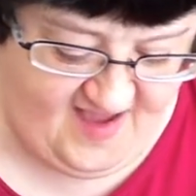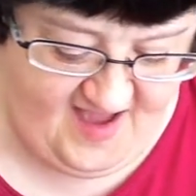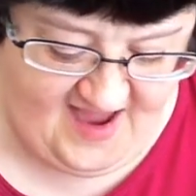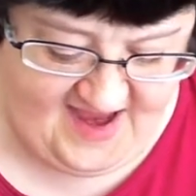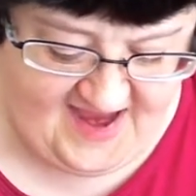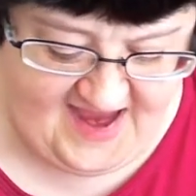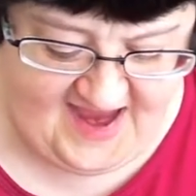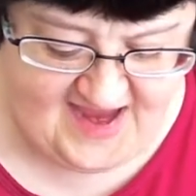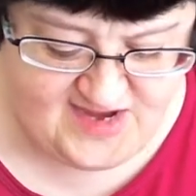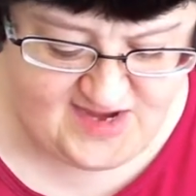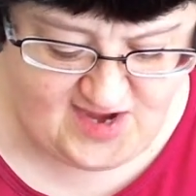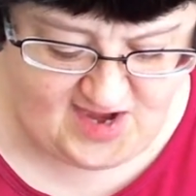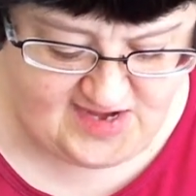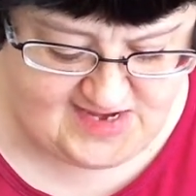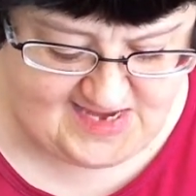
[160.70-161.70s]
I can't
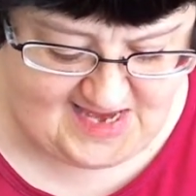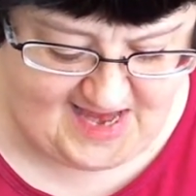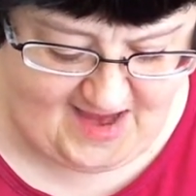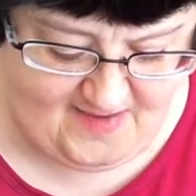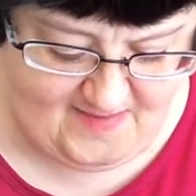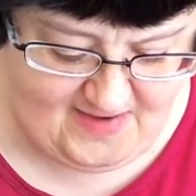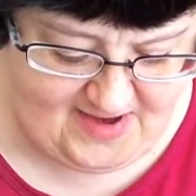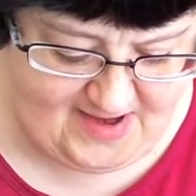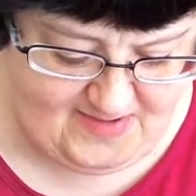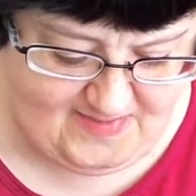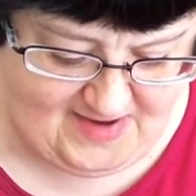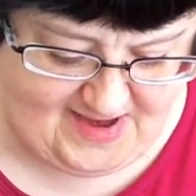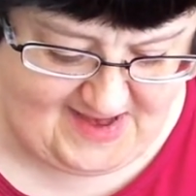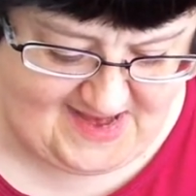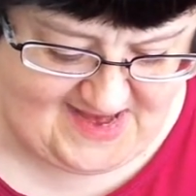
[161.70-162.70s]
talk today, I'm not gonna
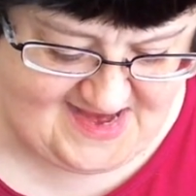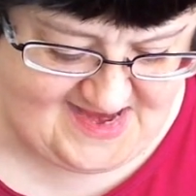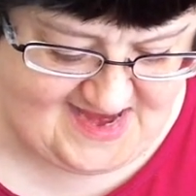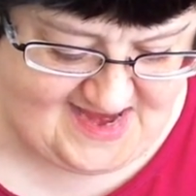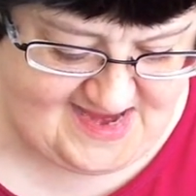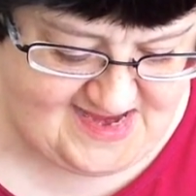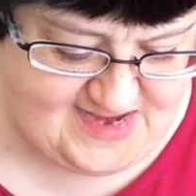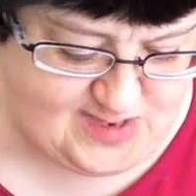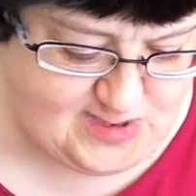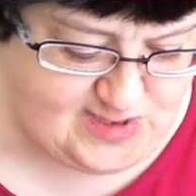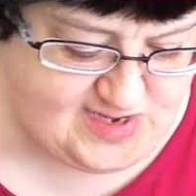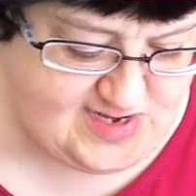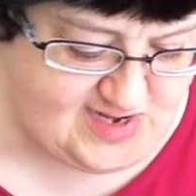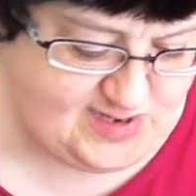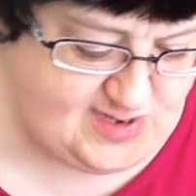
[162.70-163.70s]
make any sense,
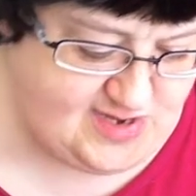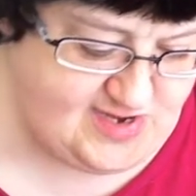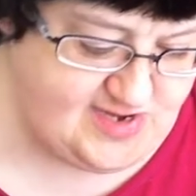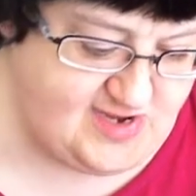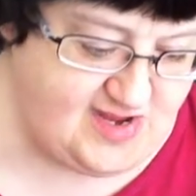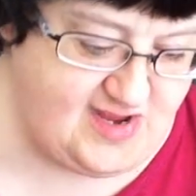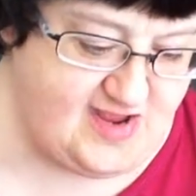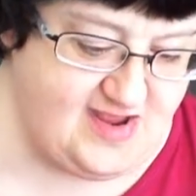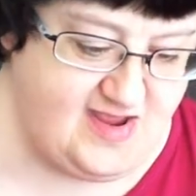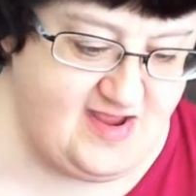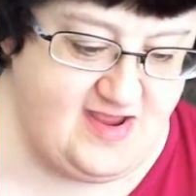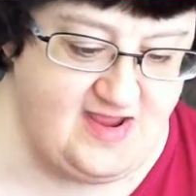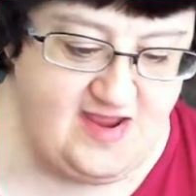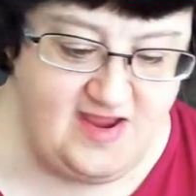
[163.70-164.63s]
just, just, uh,